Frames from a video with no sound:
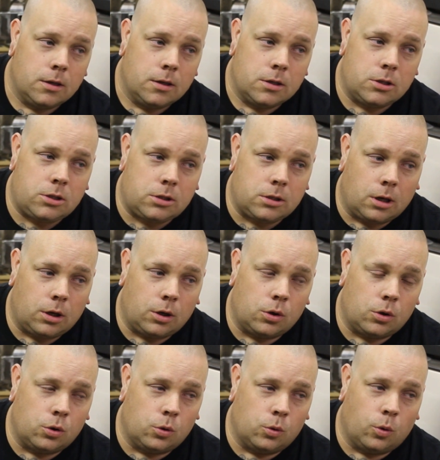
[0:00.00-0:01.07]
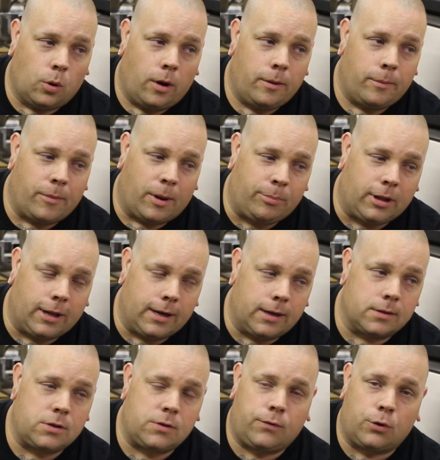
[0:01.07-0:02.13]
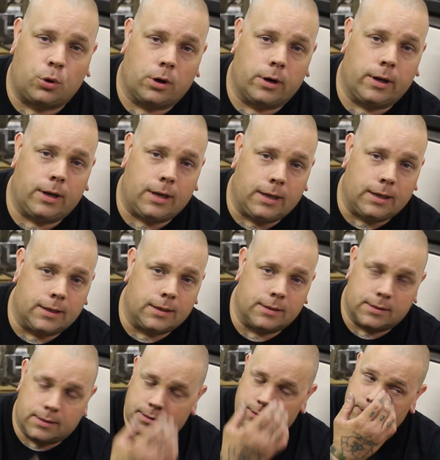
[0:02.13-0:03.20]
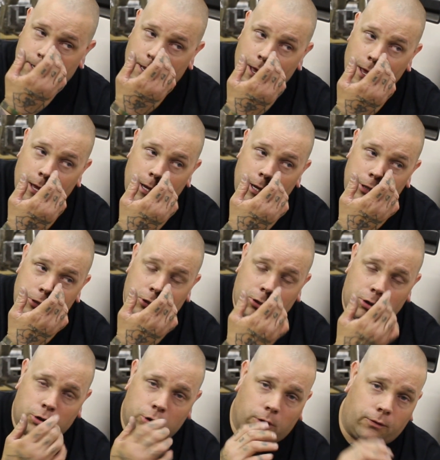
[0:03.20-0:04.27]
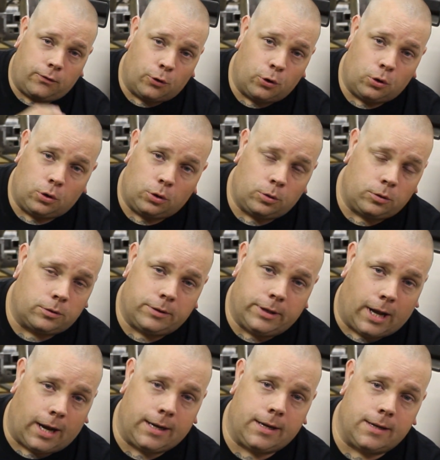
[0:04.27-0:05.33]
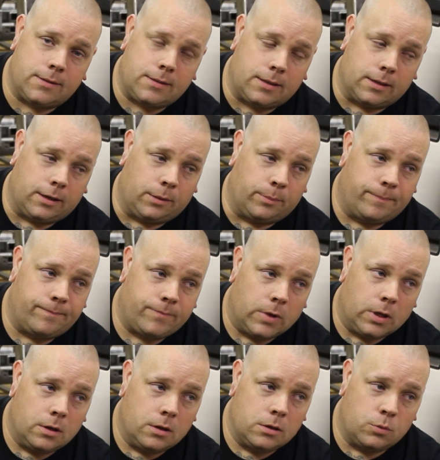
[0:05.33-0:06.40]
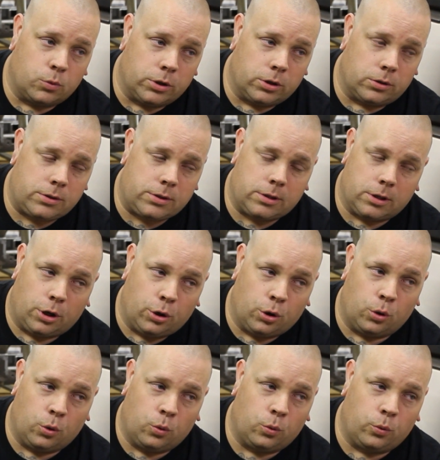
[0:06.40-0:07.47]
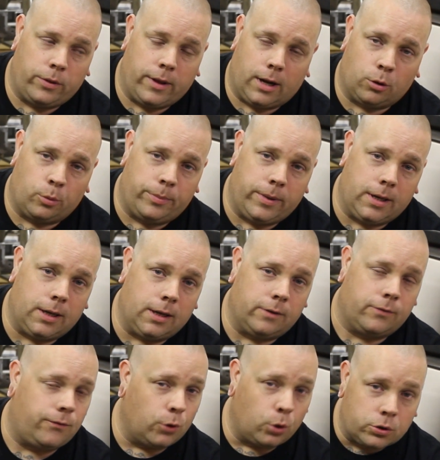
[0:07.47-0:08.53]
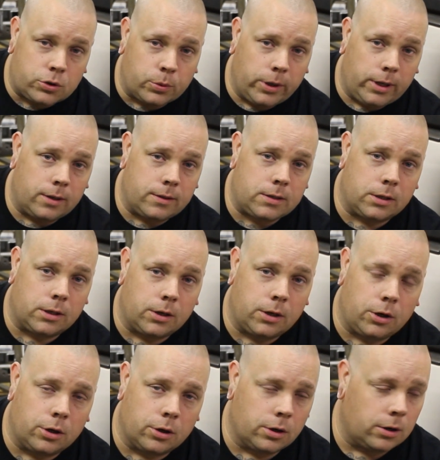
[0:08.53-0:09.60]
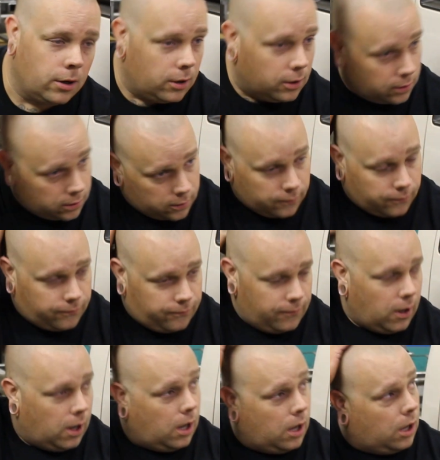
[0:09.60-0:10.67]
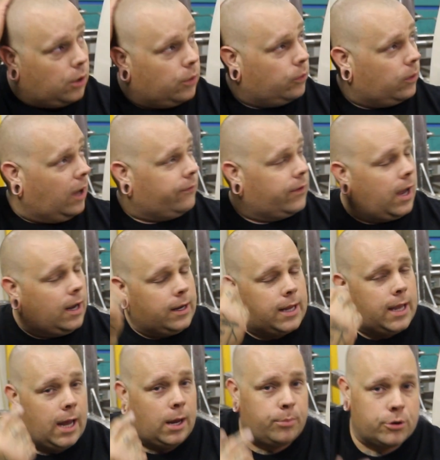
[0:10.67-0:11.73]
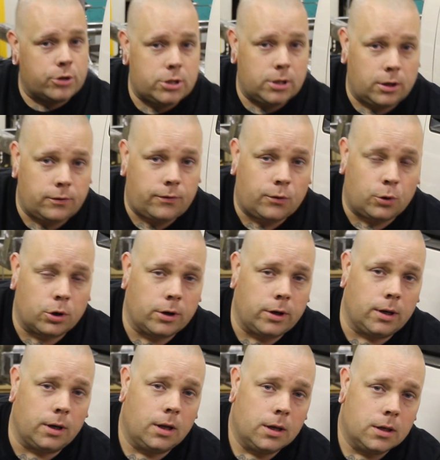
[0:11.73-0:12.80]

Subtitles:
So my plans for it is to do a full 90s theme. So that'll be full tweed interior. I've got a camper shell for it.